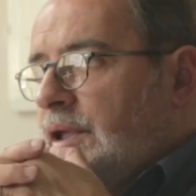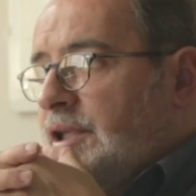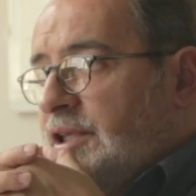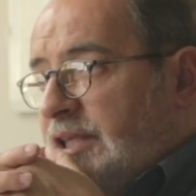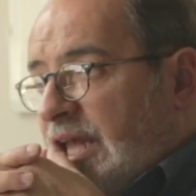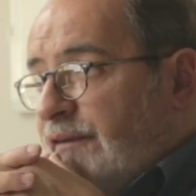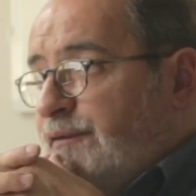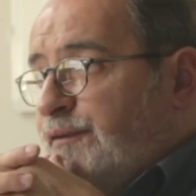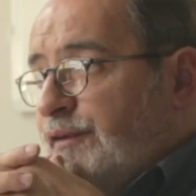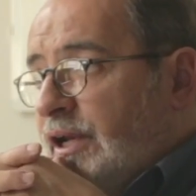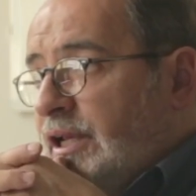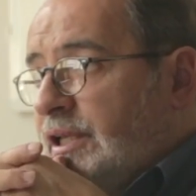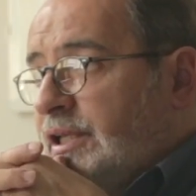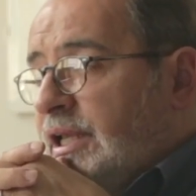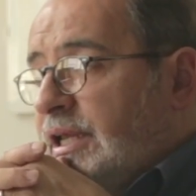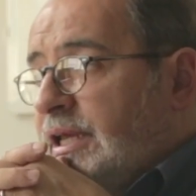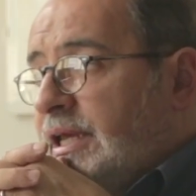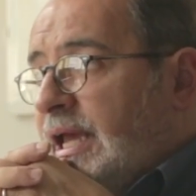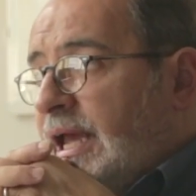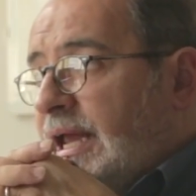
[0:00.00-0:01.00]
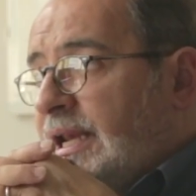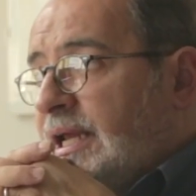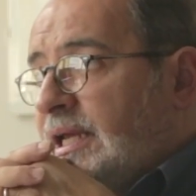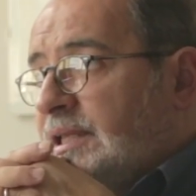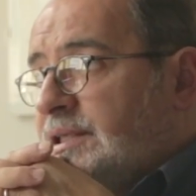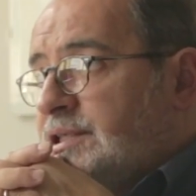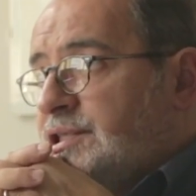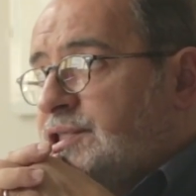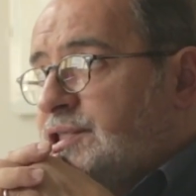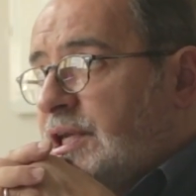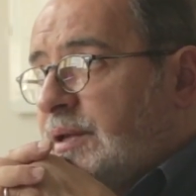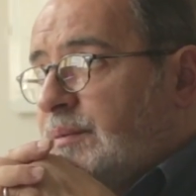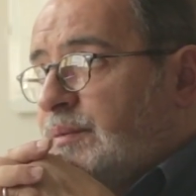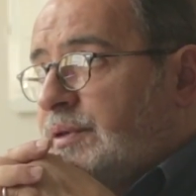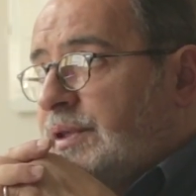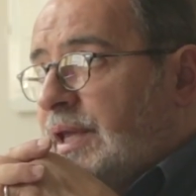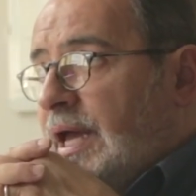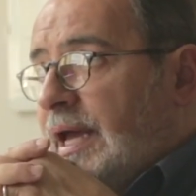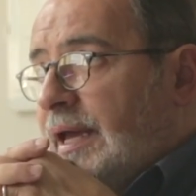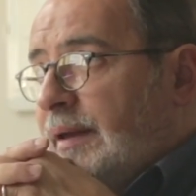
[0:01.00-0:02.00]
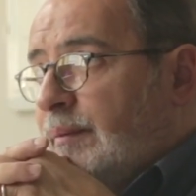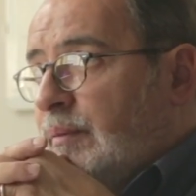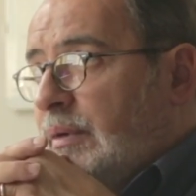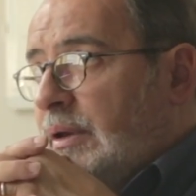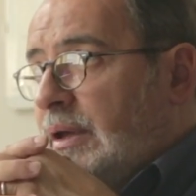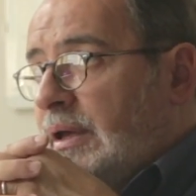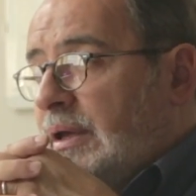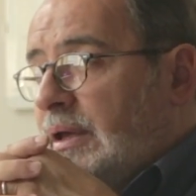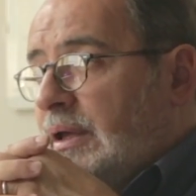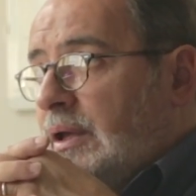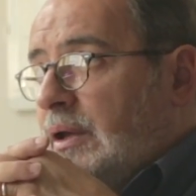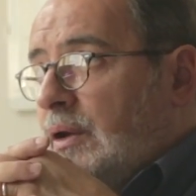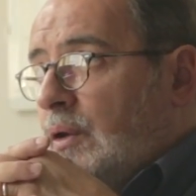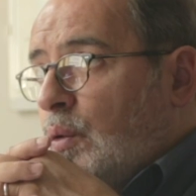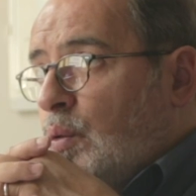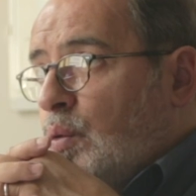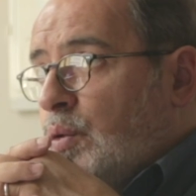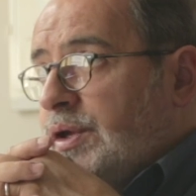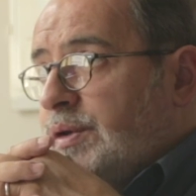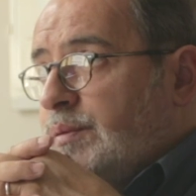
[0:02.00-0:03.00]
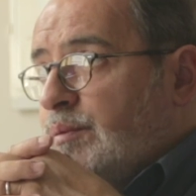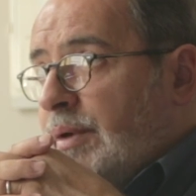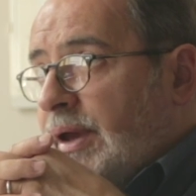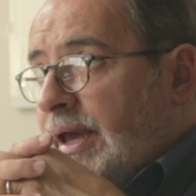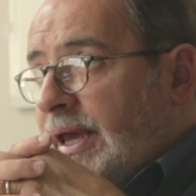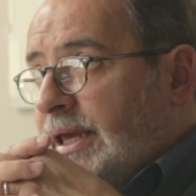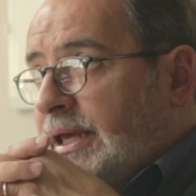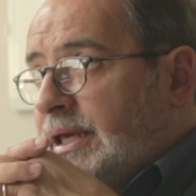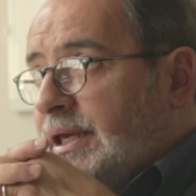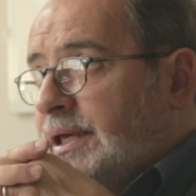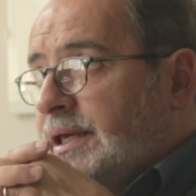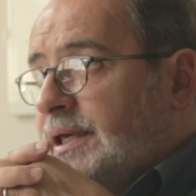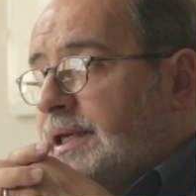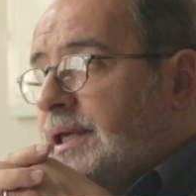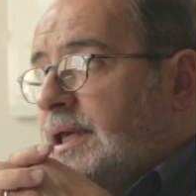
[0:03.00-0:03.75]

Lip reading: Definitely, and at the same time we make